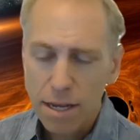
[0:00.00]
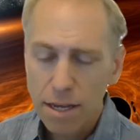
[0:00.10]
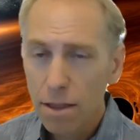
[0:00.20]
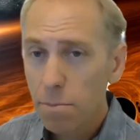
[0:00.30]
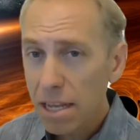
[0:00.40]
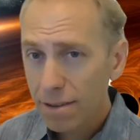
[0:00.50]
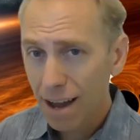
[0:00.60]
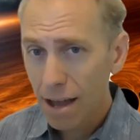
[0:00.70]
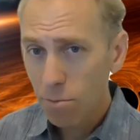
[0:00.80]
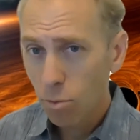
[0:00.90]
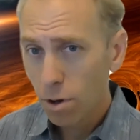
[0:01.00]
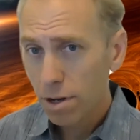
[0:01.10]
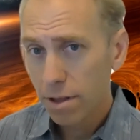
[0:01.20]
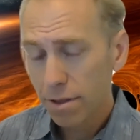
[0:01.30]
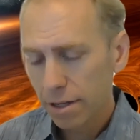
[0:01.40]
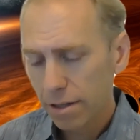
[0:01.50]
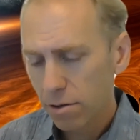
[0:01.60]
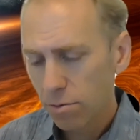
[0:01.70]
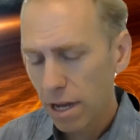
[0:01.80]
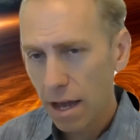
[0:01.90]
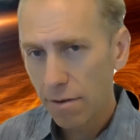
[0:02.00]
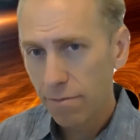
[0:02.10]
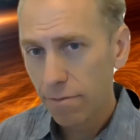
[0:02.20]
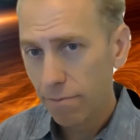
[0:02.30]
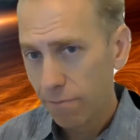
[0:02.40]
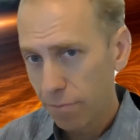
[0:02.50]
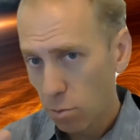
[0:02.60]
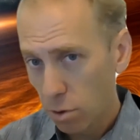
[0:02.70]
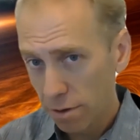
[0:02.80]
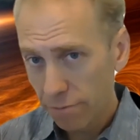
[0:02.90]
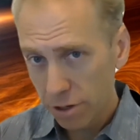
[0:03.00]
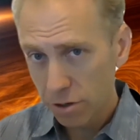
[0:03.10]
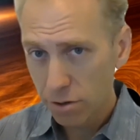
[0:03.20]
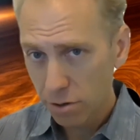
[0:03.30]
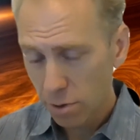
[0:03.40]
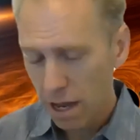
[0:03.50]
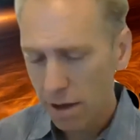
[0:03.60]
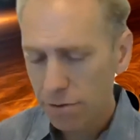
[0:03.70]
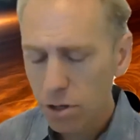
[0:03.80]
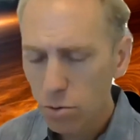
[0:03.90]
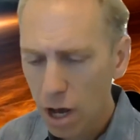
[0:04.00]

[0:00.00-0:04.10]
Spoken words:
In the meantime, one of the things that we have, one of the features that we have queued